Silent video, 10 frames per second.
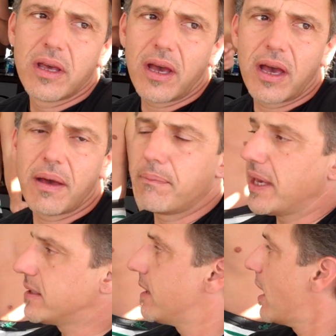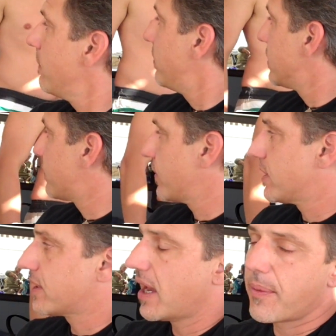makes an eyepiece for this
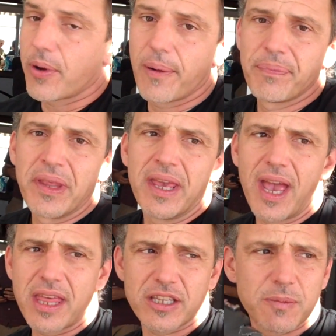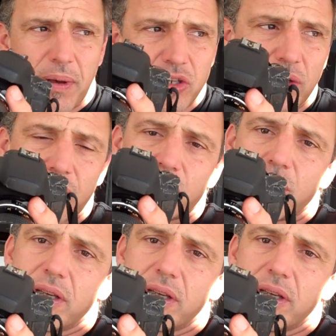camera, and especially if you're shooting